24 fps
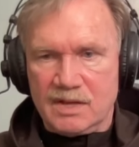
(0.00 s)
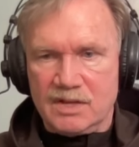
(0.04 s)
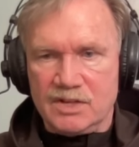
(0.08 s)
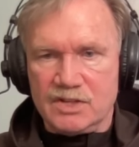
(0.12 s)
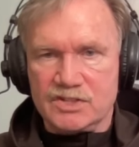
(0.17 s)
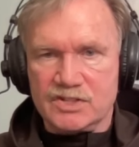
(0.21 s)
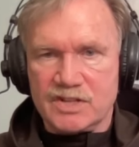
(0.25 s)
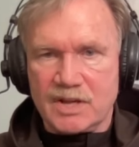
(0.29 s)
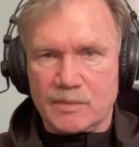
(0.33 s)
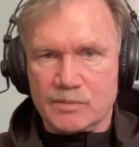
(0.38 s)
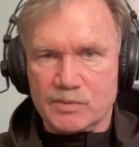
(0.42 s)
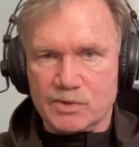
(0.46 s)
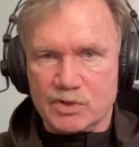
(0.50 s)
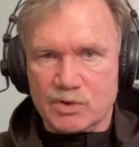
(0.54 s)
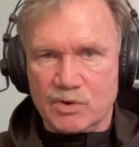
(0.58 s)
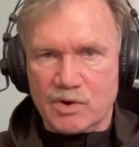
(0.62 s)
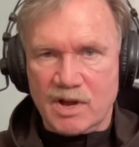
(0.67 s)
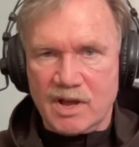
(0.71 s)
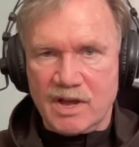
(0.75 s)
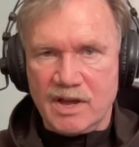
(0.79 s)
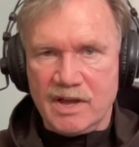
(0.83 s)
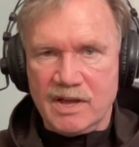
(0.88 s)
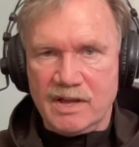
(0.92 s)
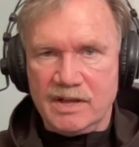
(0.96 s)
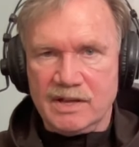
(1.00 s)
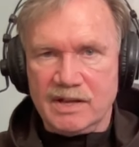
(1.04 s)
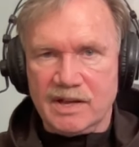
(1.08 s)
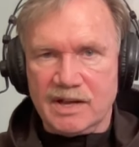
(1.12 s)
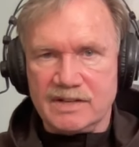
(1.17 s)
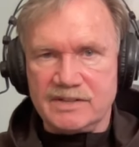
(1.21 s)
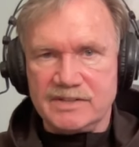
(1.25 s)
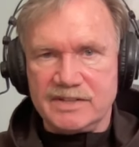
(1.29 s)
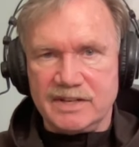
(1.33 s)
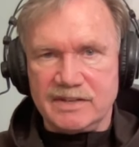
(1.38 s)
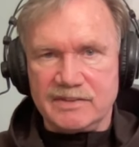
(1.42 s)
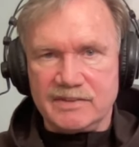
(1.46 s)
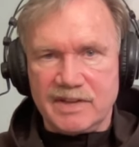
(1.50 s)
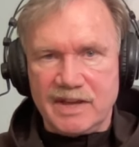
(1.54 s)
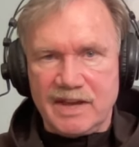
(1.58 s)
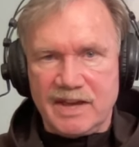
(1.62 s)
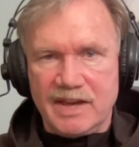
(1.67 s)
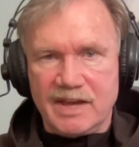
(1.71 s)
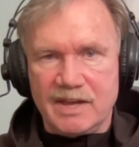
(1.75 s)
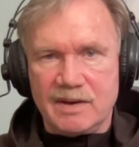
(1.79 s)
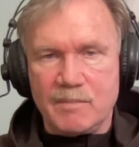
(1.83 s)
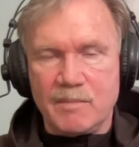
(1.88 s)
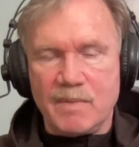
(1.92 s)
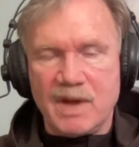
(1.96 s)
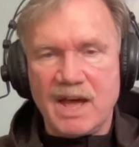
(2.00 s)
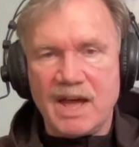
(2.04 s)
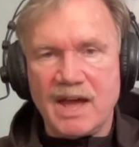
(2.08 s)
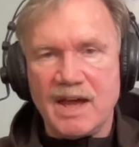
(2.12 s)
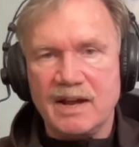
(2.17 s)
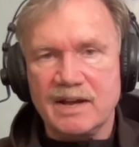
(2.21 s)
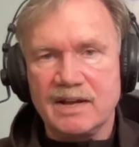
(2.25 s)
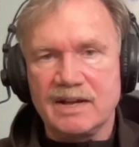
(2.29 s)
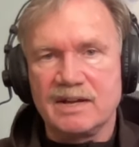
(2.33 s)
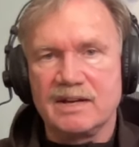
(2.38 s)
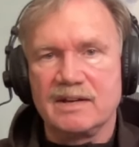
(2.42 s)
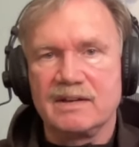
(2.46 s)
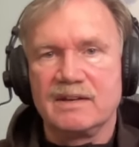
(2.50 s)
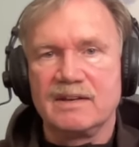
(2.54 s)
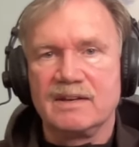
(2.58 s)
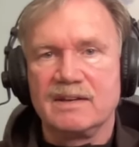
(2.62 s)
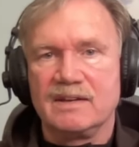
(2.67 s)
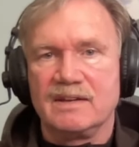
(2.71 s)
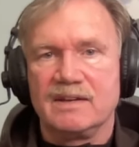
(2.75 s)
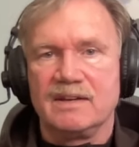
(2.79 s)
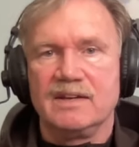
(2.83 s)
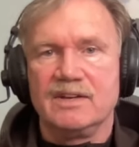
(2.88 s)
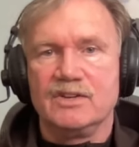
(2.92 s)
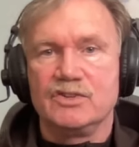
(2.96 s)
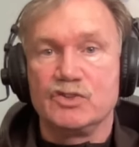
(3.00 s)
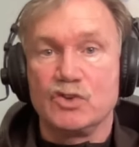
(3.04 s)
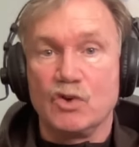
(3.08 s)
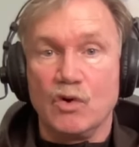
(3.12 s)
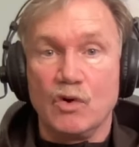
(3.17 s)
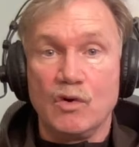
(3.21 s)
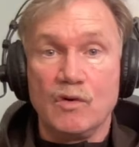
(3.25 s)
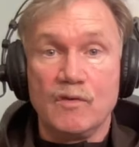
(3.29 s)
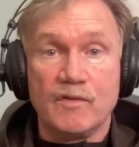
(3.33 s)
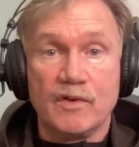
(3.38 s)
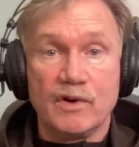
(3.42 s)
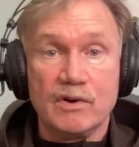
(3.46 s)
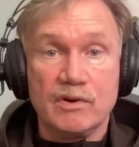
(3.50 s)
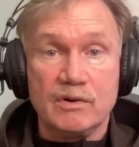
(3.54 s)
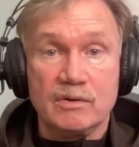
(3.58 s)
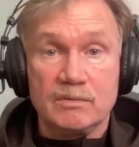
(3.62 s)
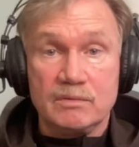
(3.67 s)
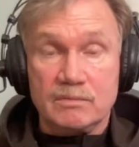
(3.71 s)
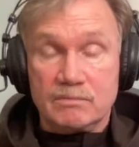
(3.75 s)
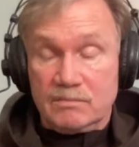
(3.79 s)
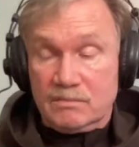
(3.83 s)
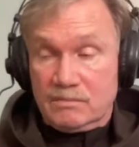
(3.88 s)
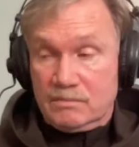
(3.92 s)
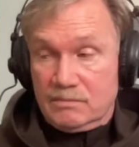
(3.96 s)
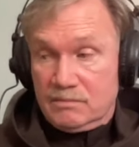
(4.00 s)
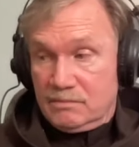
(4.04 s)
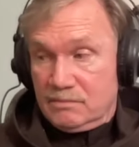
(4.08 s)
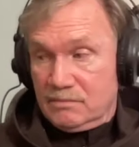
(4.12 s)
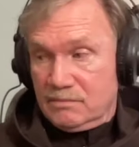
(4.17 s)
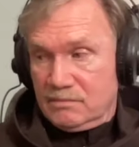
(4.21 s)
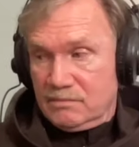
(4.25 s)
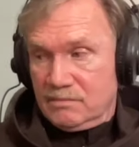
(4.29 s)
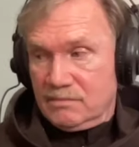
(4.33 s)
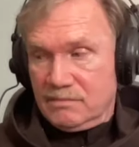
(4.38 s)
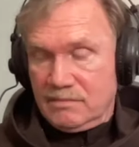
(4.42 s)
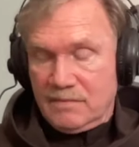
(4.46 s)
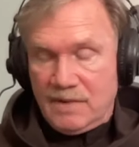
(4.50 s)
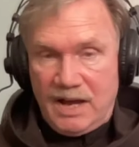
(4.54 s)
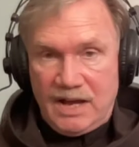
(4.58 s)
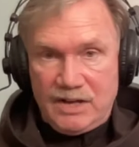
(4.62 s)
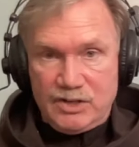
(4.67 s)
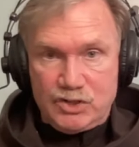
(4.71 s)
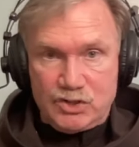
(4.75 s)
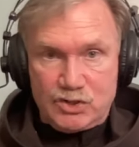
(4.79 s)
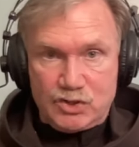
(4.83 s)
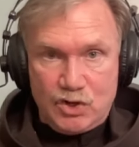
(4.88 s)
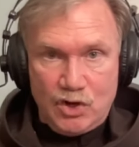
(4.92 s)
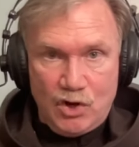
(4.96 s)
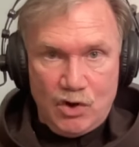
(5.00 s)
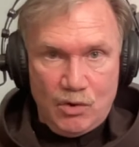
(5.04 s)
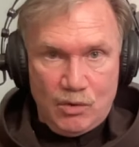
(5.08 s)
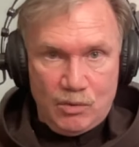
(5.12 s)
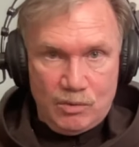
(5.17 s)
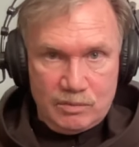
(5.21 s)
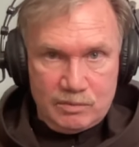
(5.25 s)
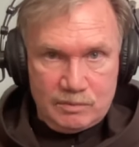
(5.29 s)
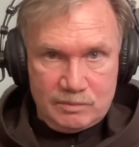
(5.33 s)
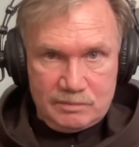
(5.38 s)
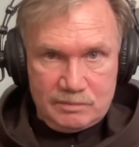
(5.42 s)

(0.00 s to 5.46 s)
He stops crying, I take the hand back, it's over, I just go.